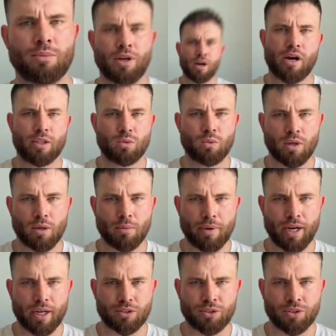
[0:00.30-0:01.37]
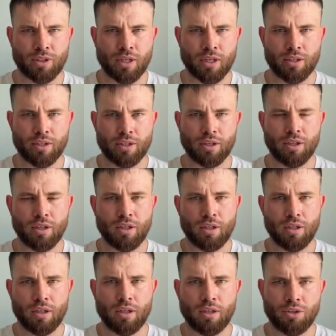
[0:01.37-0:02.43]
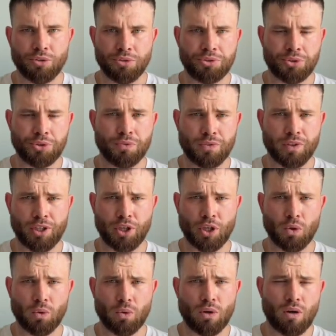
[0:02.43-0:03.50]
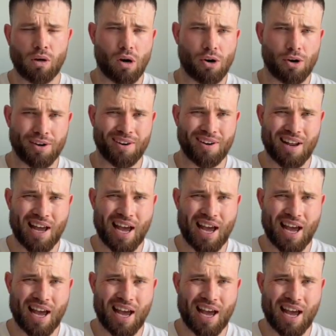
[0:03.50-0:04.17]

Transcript: guys, welcome back to another YouTube video on